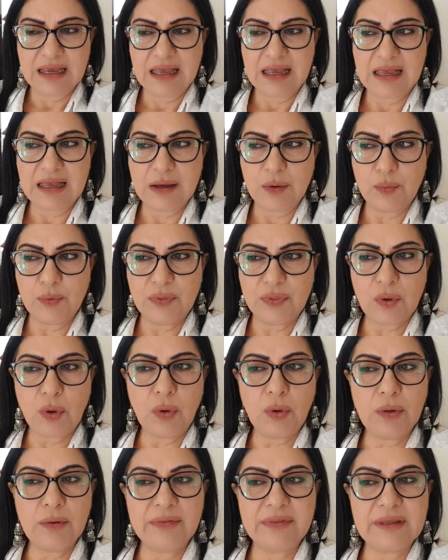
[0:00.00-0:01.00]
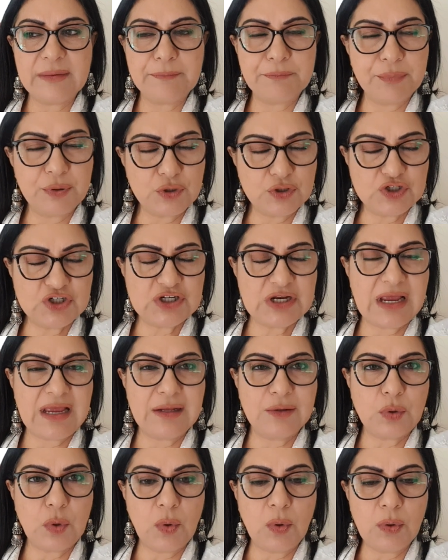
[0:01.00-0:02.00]
with all the push
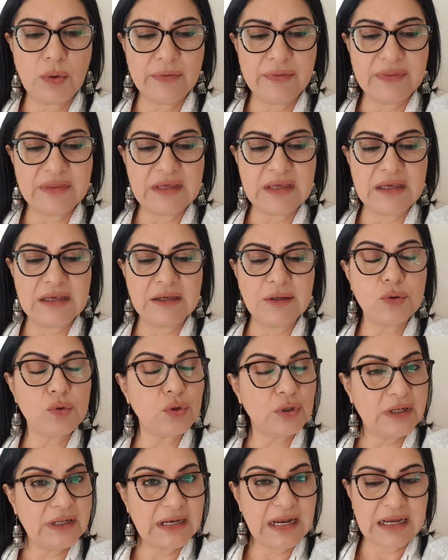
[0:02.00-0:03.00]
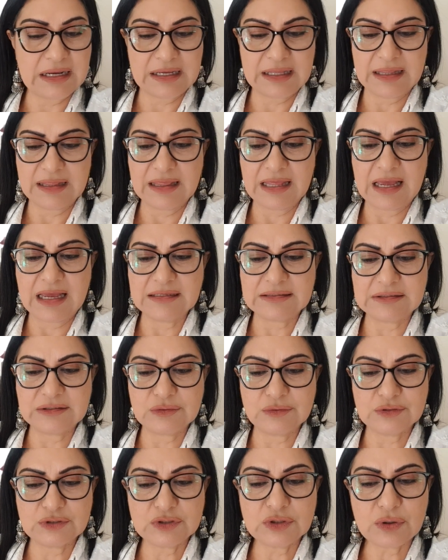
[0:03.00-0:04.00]
and all the good luck that
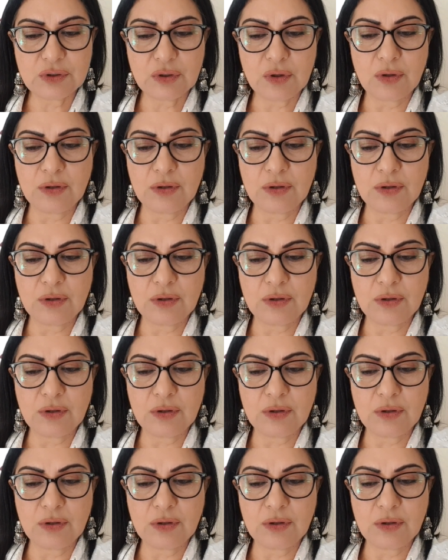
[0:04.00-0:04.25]
you took,